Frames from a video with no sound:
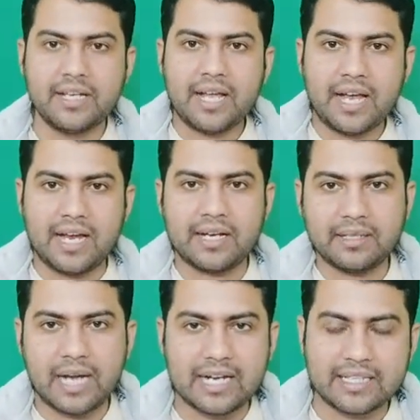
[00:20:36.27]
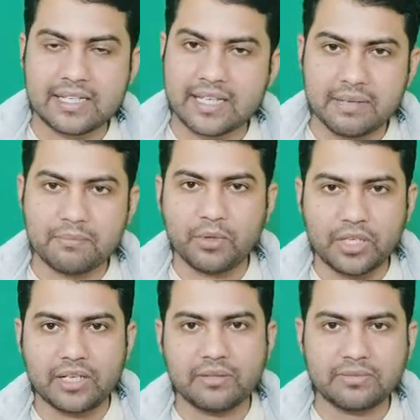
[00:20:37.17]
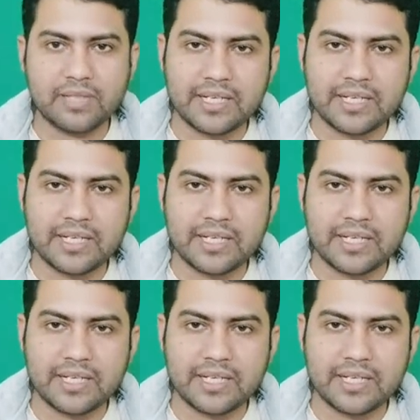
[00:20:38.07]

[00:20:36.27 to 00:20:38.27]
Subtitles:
and at that time booking of